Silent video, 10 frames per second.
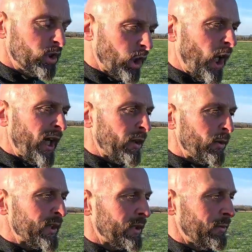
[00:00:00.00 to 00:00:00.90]
drier
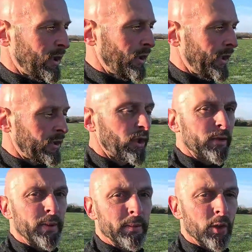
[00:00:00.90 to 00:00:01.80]
winter with a lot of
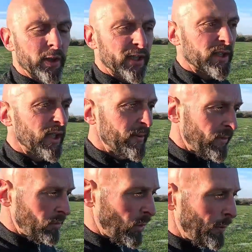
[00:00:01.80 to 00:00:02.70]
crispy mornings
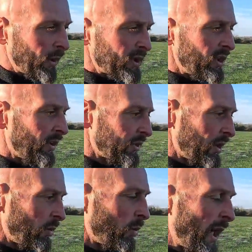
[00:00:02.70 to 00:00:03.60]
we will put ourselves in
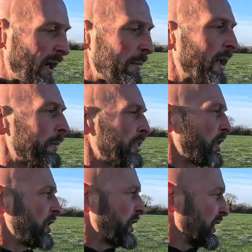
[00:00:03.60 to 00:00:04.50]
a way better
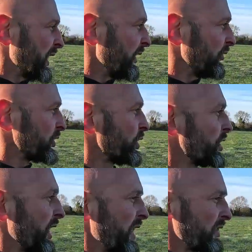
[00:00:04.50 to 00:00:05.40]
position again for
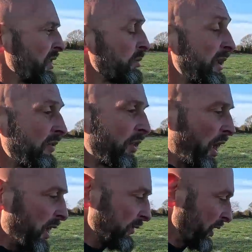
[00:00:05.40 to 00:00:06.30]

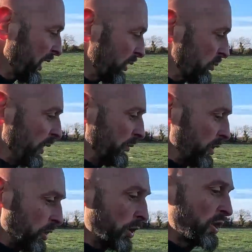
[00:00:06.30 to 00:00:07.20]
2025 where we
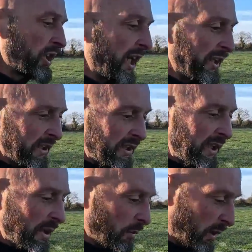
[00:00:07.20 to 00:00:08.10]
should start the
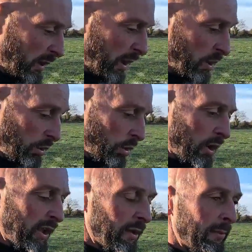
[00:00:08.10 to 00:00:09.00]
year with
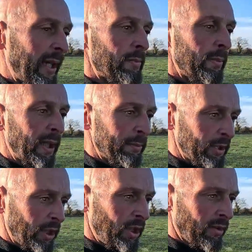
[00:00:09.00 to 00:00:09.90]
soil in a much better
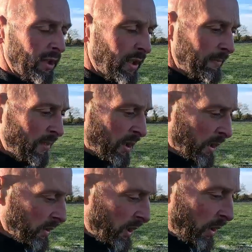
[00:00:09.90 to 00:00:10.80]
position
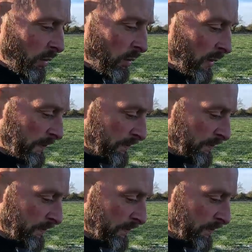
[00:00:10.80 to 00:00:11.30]
so